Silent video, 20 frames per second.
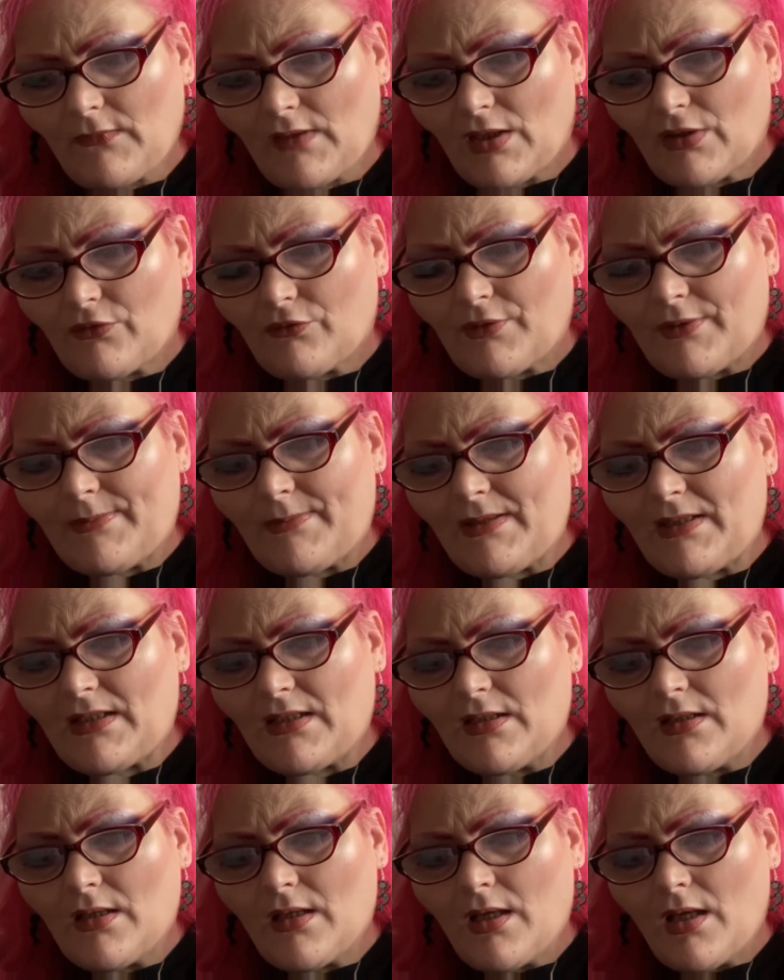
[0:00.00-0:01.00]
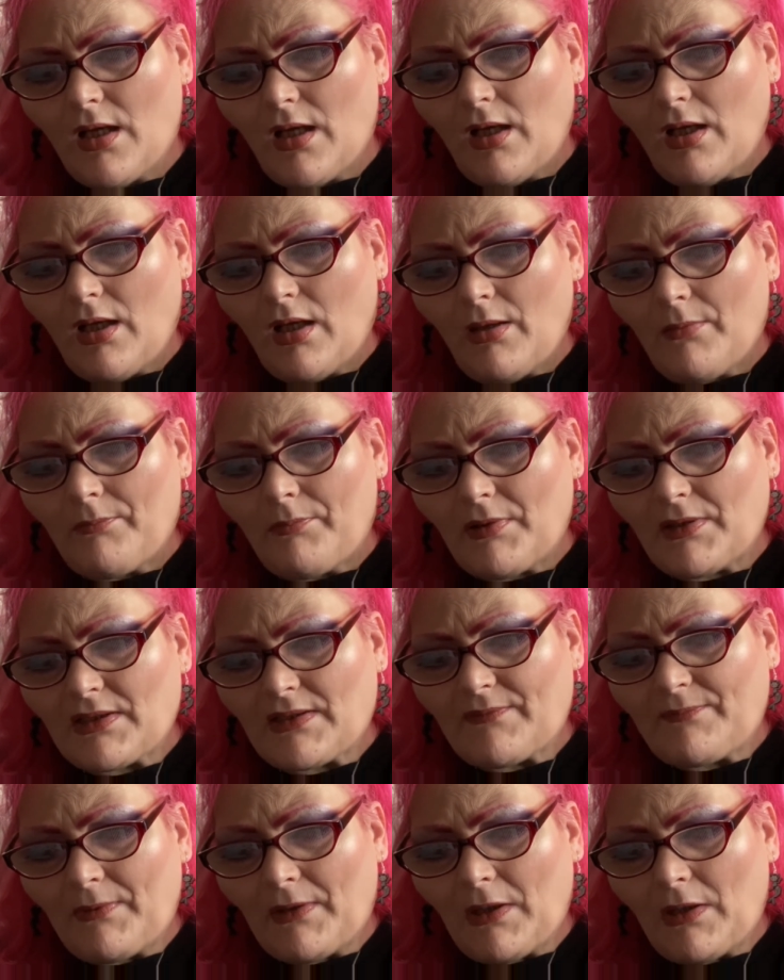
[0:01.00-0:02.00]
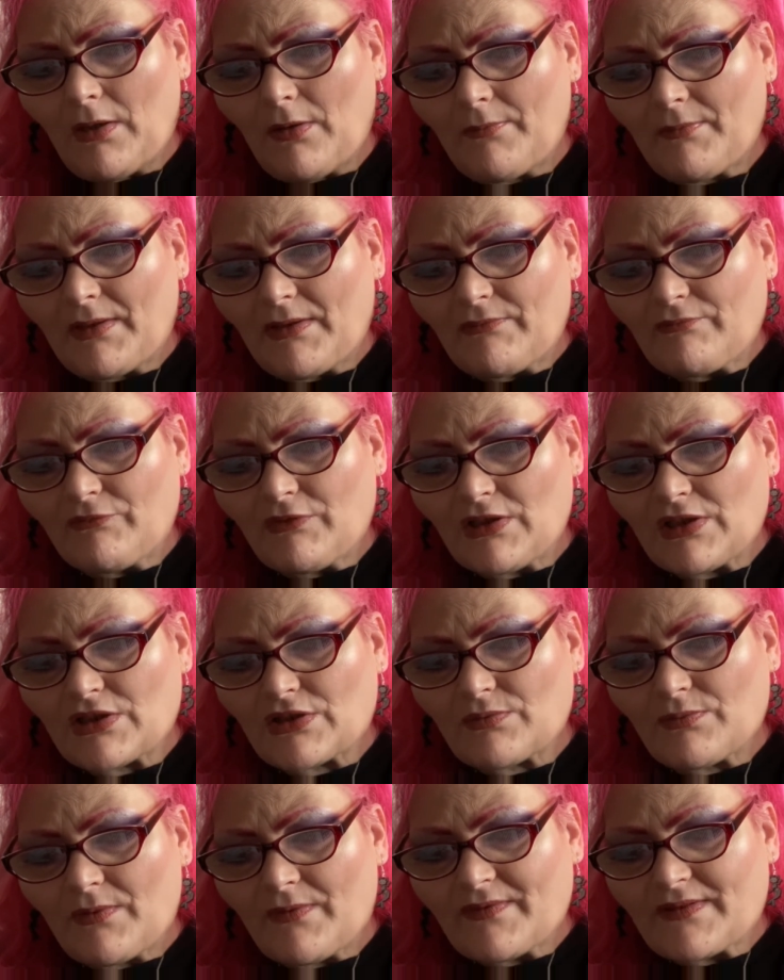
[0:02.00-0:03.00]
Creamy body balm enriched with